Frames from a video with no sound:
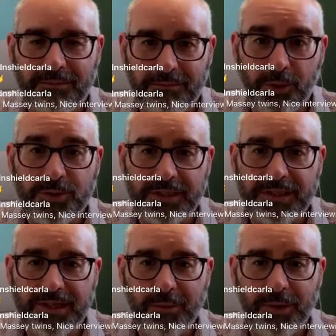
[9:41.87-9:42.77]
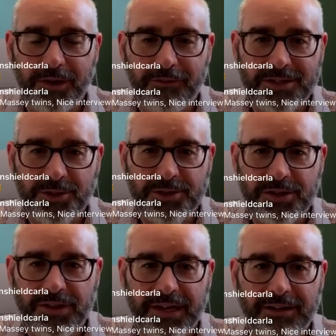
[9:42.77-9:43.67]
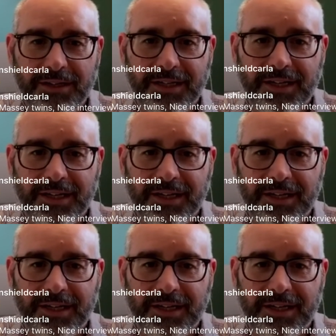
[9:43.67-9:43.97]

most of the time when our visitors are there.